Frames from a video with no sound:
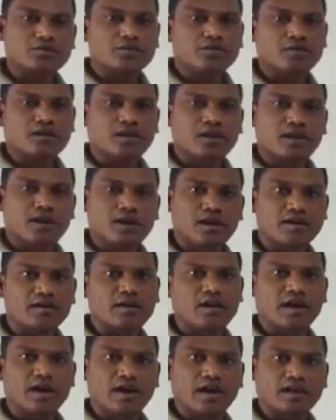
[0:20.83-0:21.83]
question
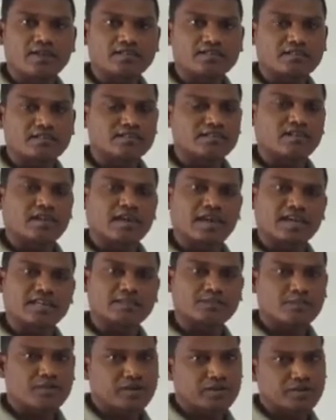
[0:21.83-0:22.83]
and answers
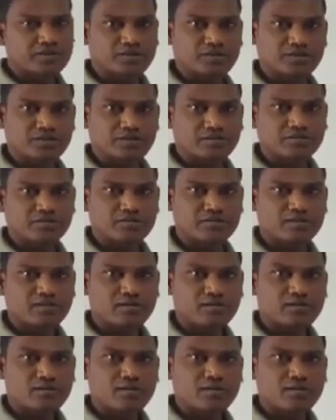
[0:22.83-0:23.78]
explanation